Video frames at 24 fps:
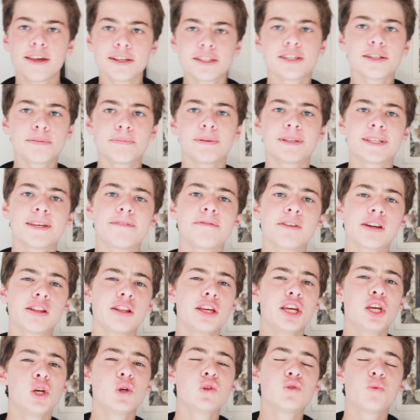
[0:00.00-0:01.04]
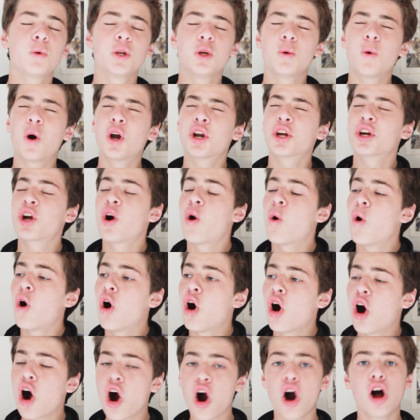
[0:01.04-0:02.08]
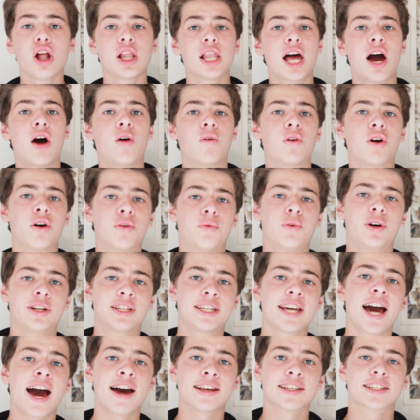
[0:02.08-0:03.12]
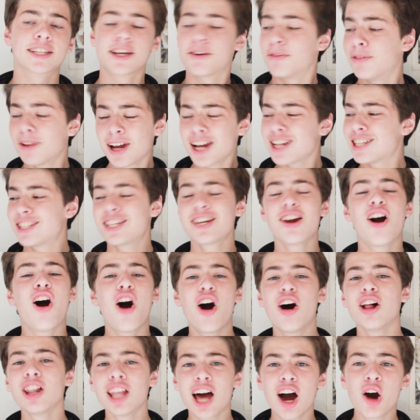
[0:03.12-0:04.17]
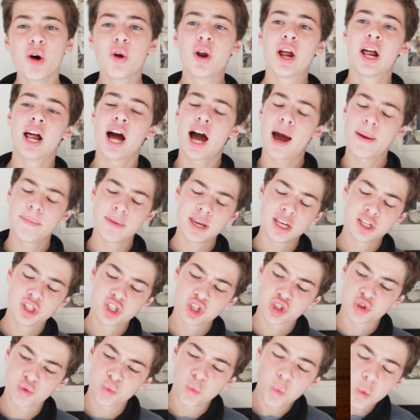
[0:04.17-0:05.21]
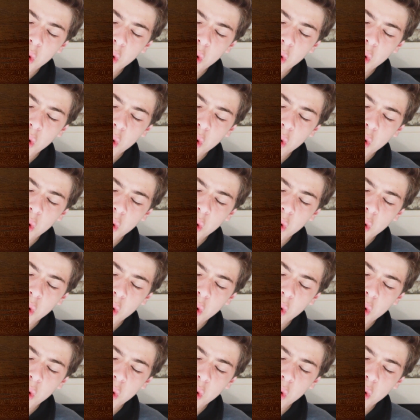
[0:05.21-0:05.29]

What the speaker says: This is specifically used when you want to go all out on one task. And when I say all out, I mean just